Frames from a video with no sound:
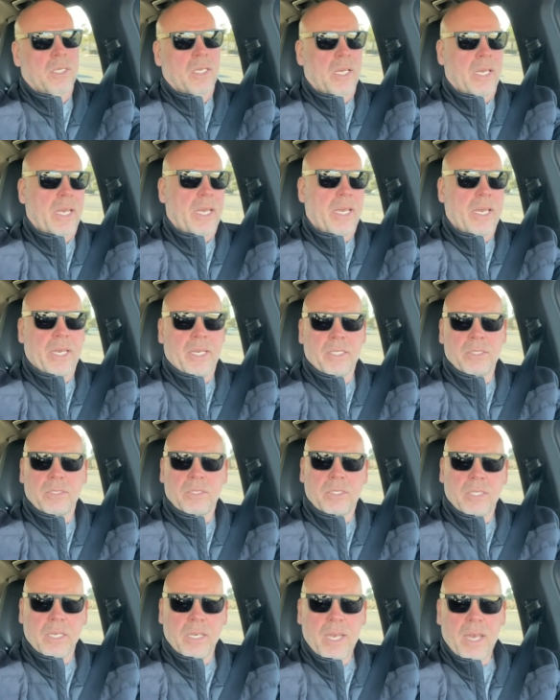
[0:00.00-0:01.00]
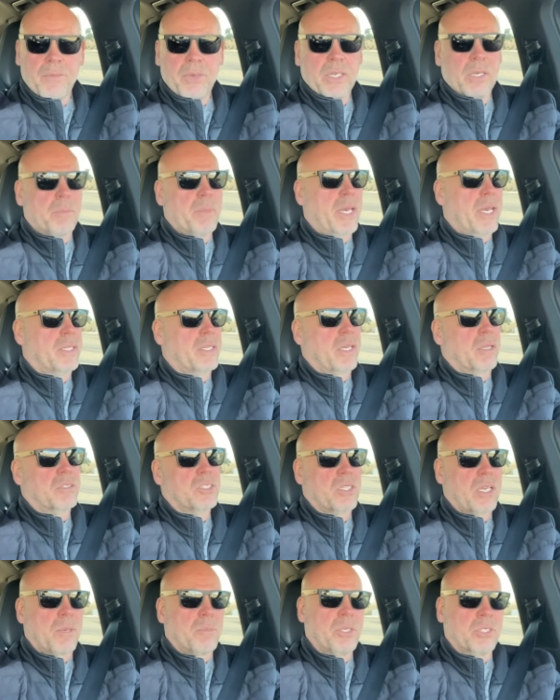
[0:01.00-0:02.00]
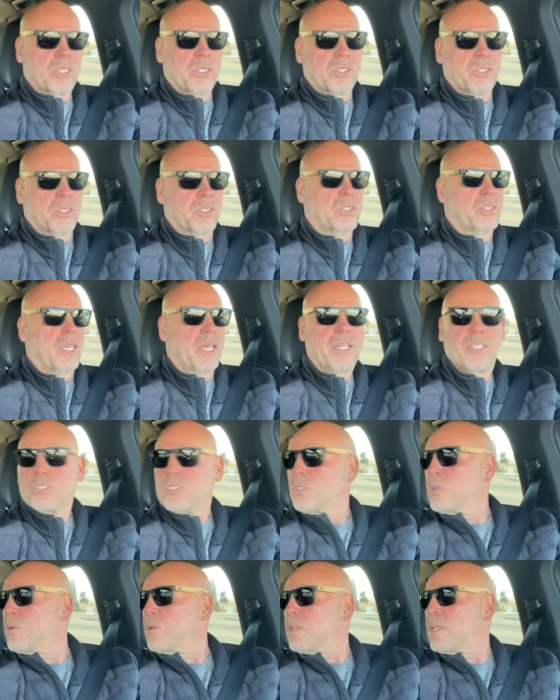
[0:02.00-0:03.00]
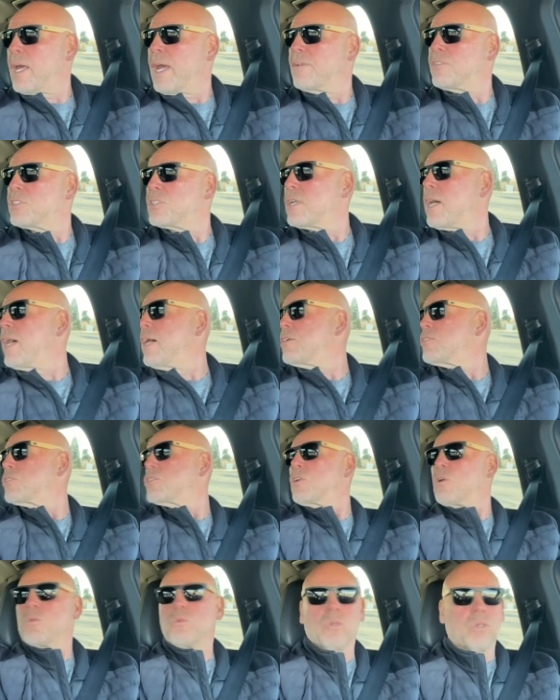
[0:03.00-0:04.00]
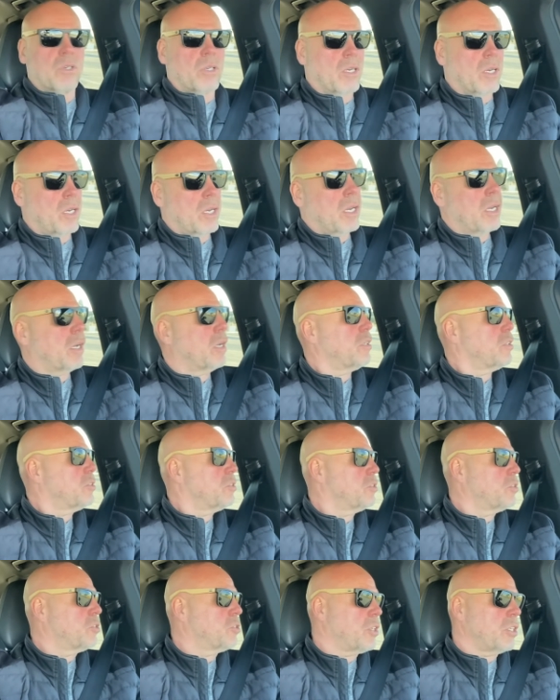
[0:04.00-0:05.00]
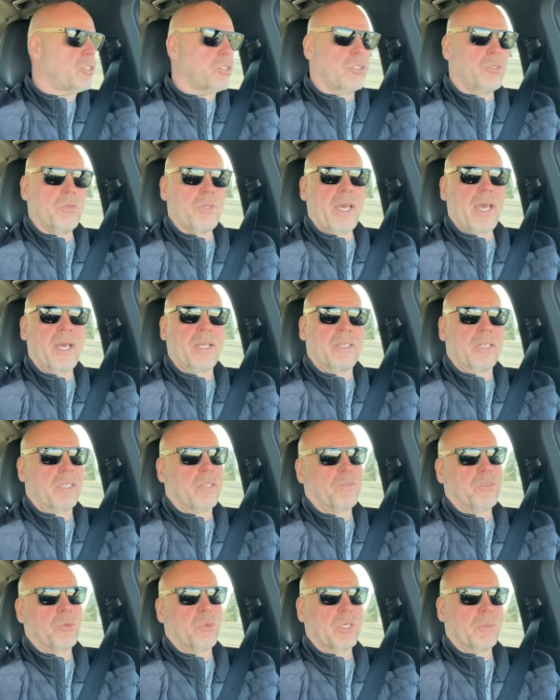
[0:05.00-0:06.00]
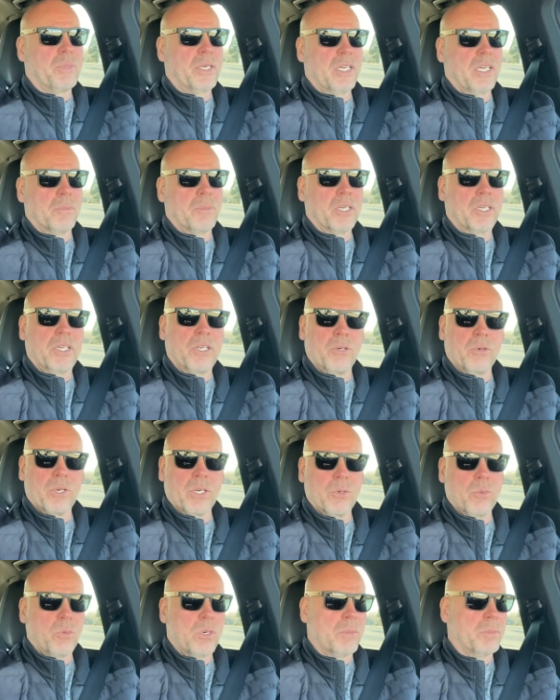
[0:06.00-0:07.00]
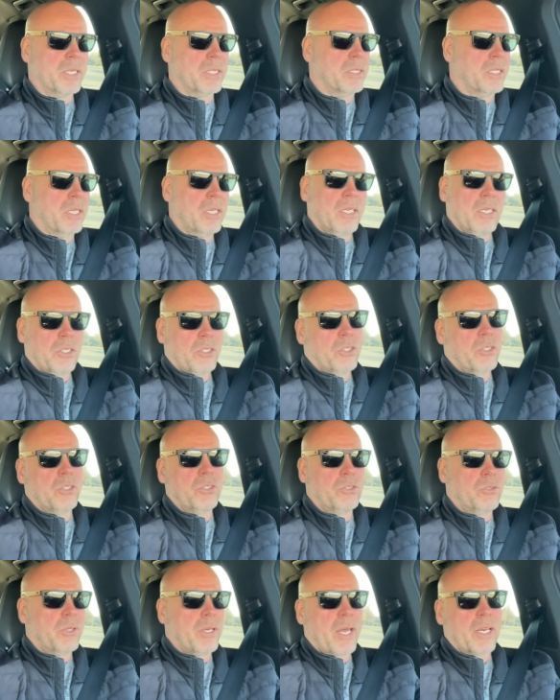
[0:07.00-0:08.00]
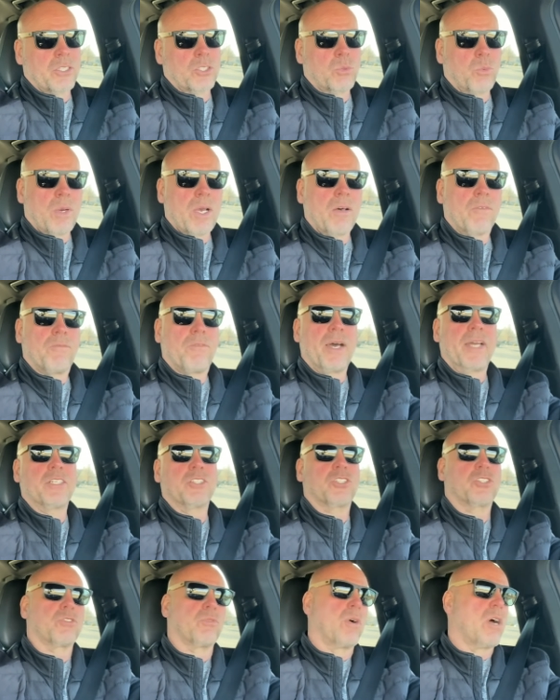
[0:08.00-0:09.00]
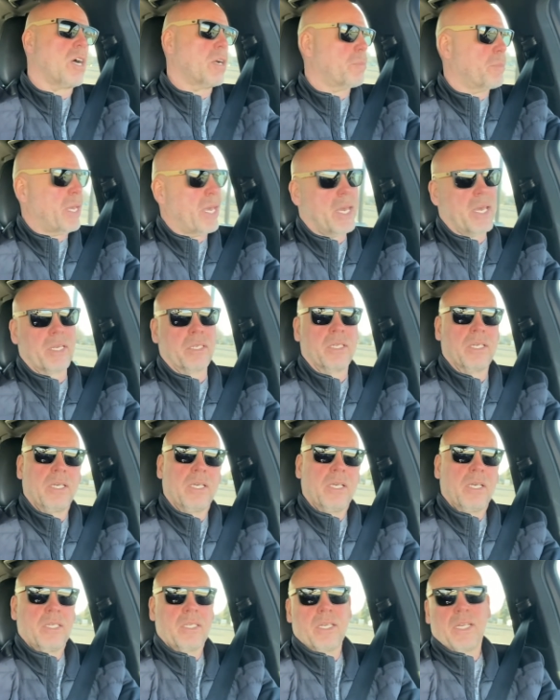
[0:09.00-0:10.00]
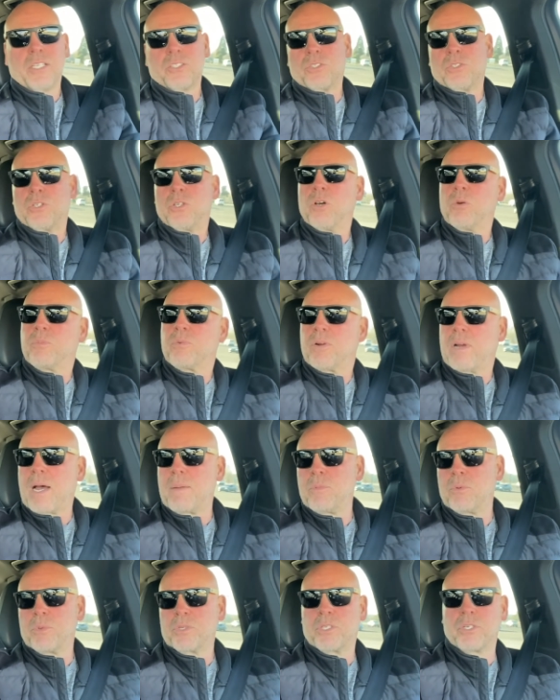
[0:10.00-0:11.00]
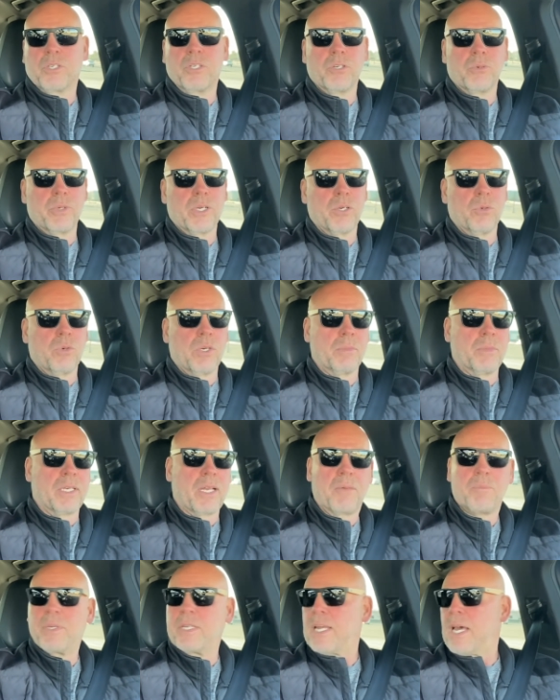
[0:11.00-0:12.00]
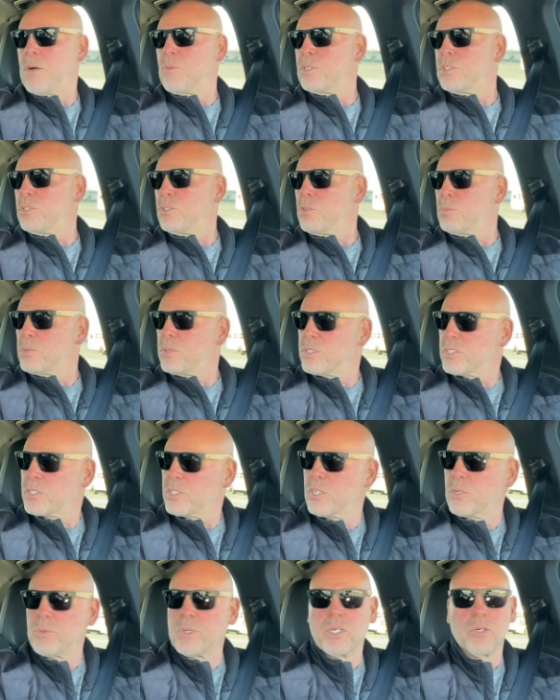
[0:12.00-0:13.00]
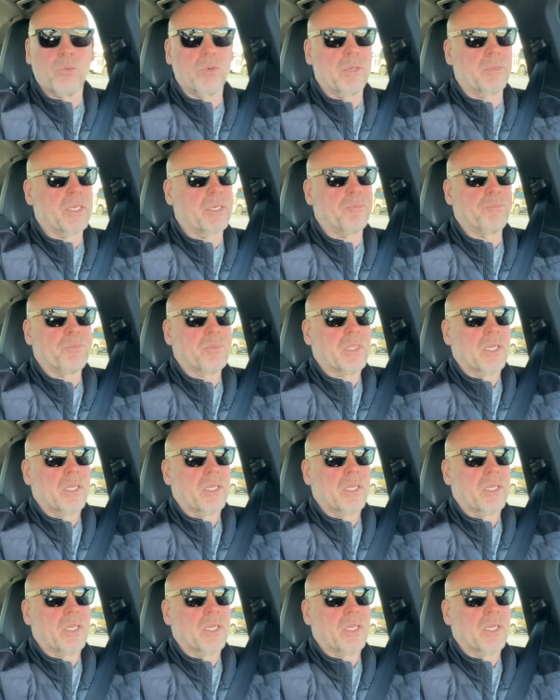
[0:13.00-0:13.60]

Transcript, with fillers: and uh, having a man that's able to sustain a certain lifestyle. So uh, just do that. And if you want to become a career woman, you can do that as well. Find a strong man that has no problem with a career woman. I've been out with numerous career women